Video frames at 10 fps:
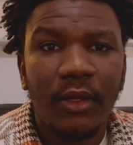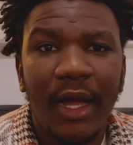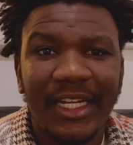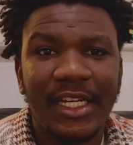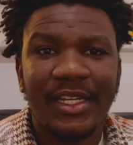
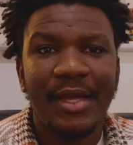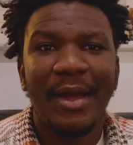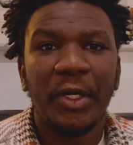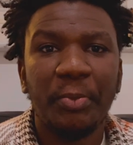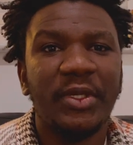Asake
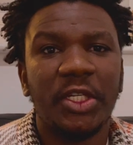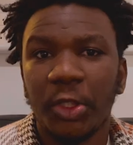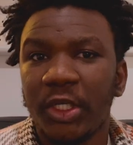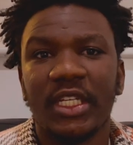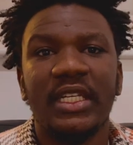might not be a
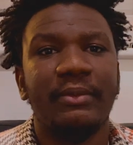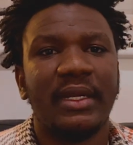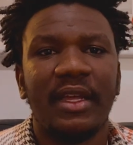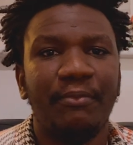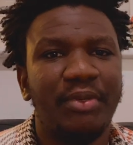youngie, he
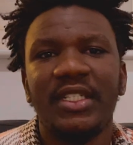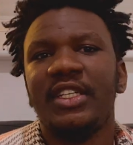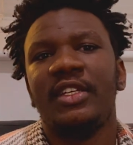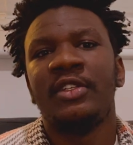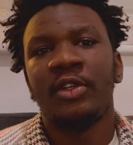might have been in
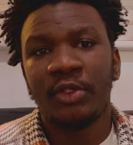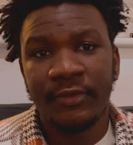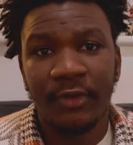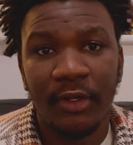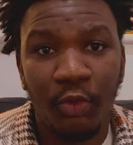the industry
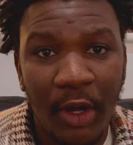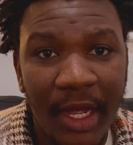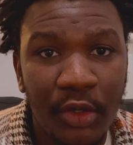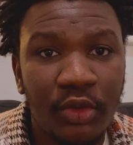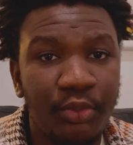for a
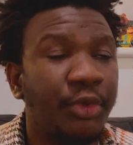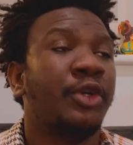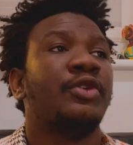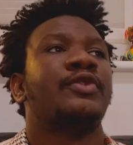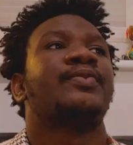while,
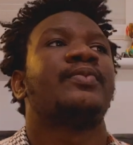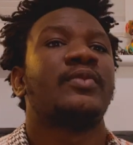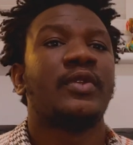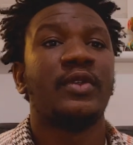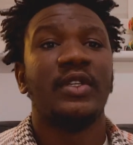but
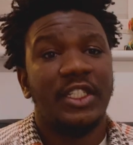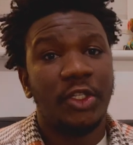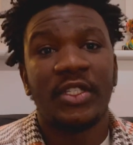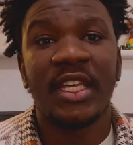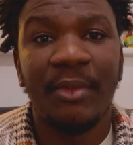he
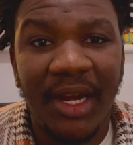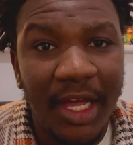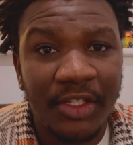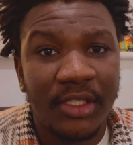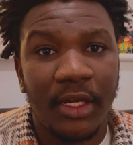just came out
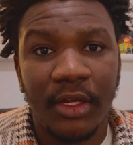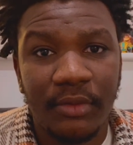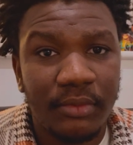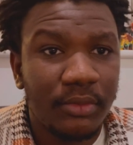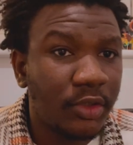last year.
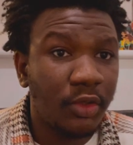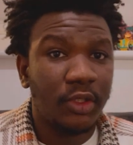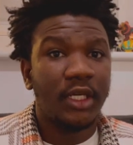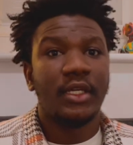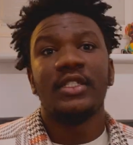So
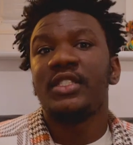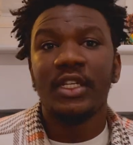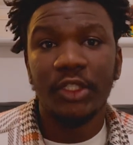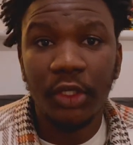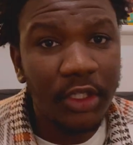yeah, he's still
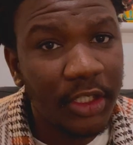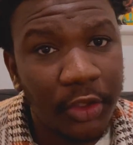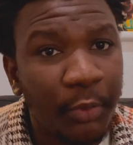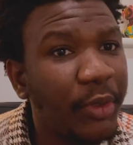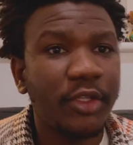a youngie
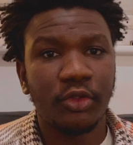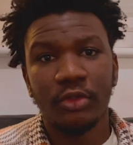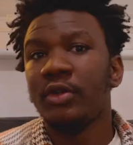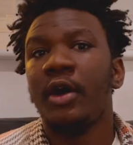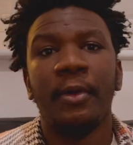compared
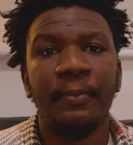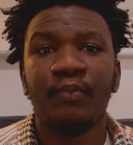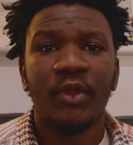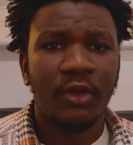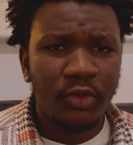to
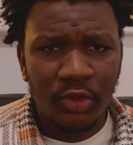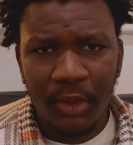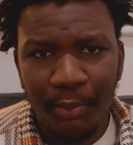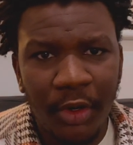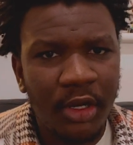the
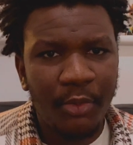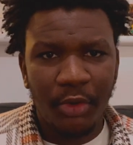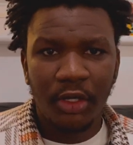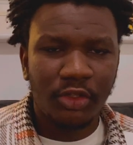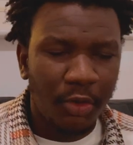Burna
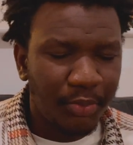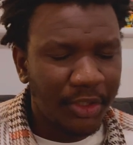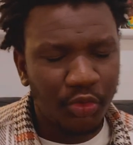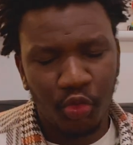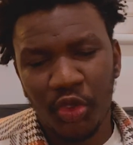Boys, compared
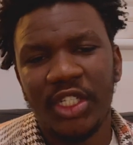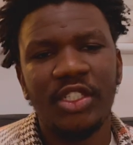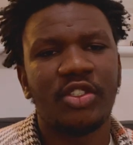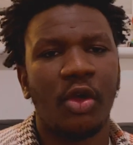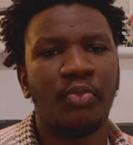to
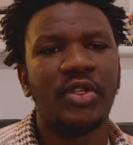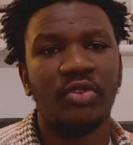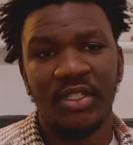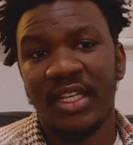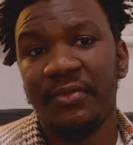Wiz, compared to
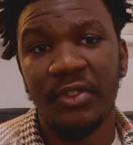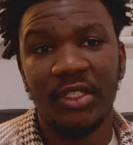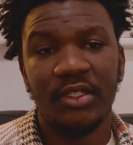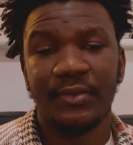David.